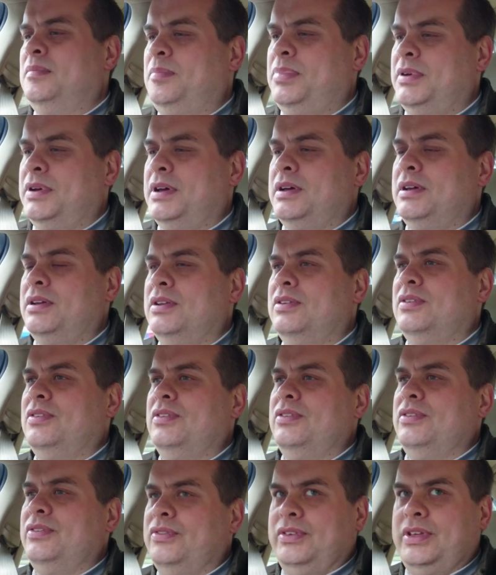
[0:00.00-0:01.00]
But
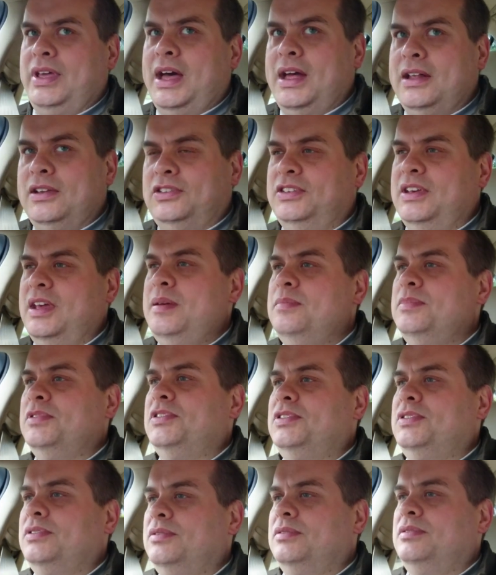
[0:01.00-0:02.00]
yeah, it
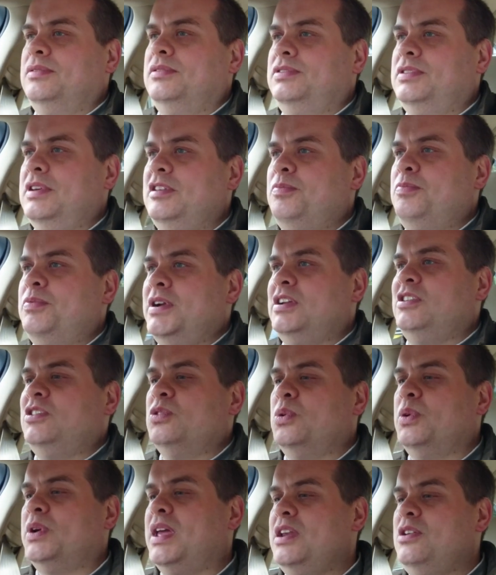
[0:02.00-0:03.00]
seems seems pretty
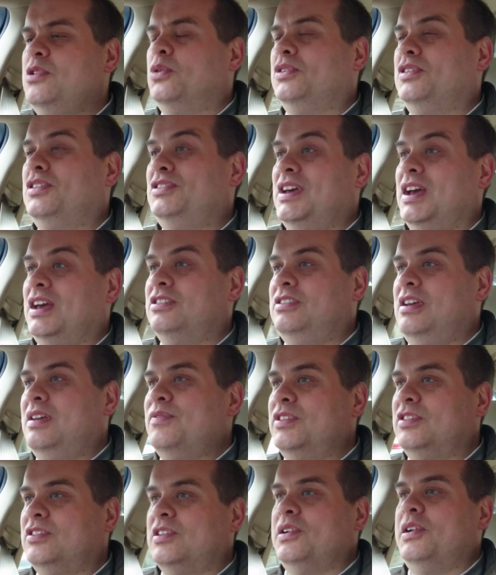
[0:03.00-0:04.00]
torquey. Not to 60
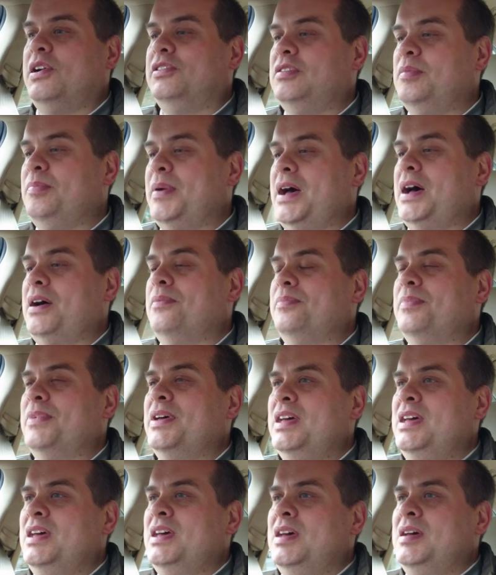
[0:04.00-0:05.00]
this car's about
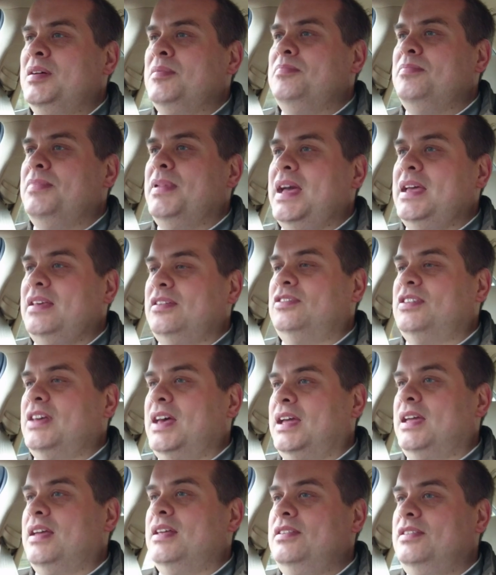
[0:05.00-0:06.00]
8
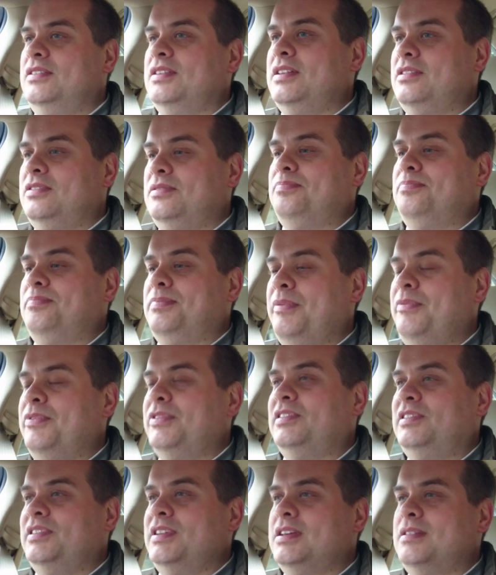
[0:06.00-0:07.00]
seconds. It's
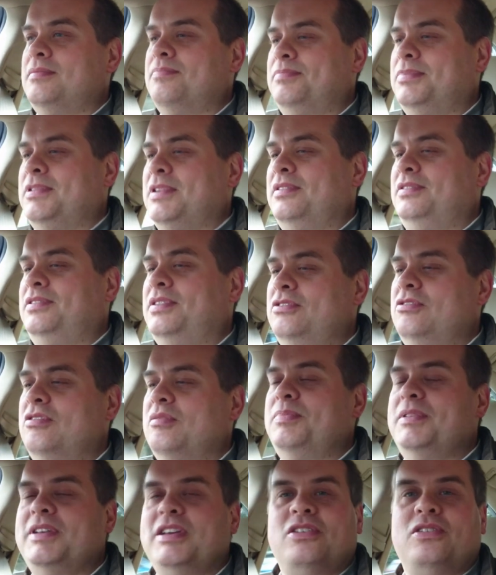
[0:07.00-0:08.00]
obviously
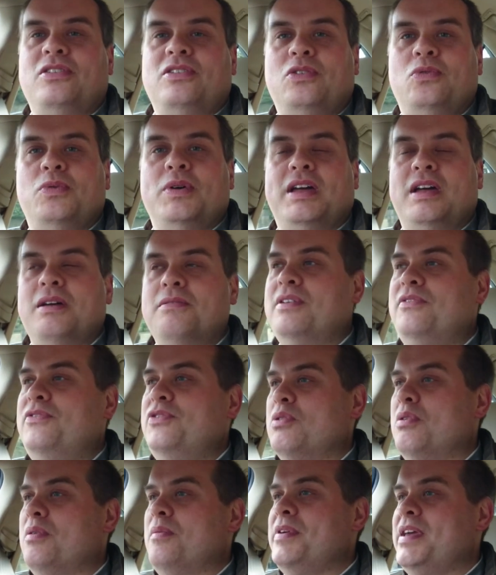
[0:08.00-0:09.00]
considerably quicker if
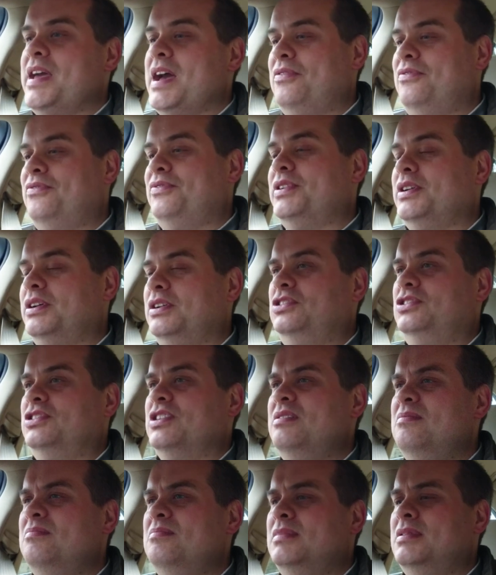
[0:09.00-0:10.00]
you're on the F
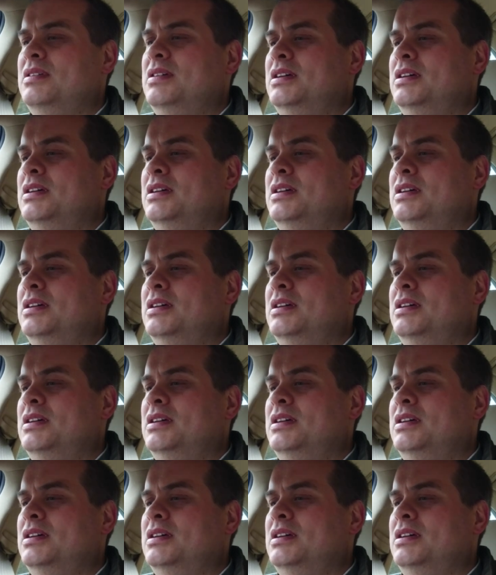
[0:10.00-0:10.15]
version.